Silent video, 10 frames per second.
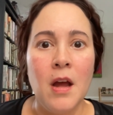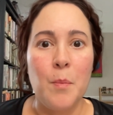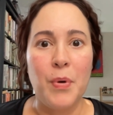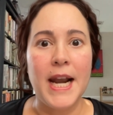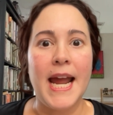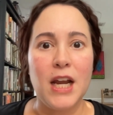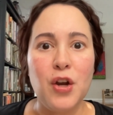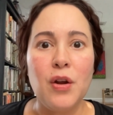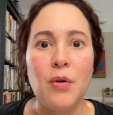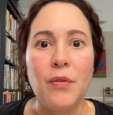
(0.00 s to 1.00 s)
But I
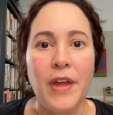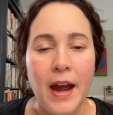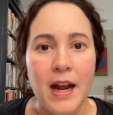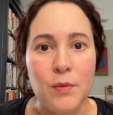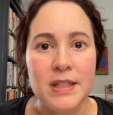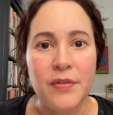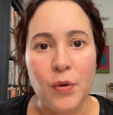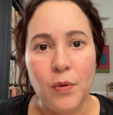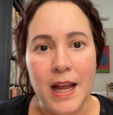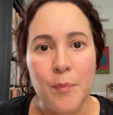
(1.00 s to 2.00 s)
knew that I was in the
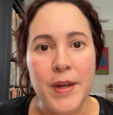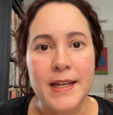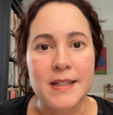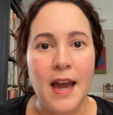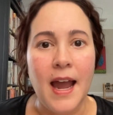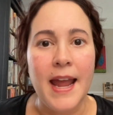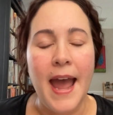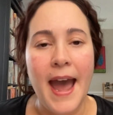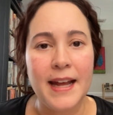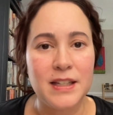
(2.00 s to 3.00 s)
right because I
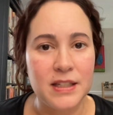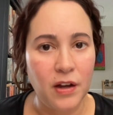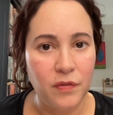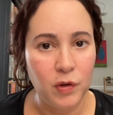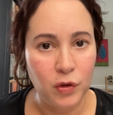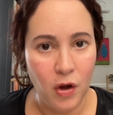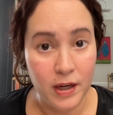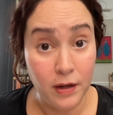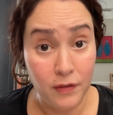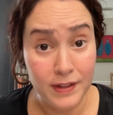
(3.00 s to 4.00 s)
had suffered long
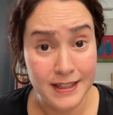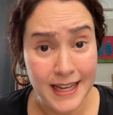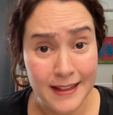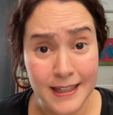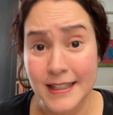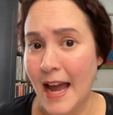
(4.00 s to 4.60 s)
enough in silence.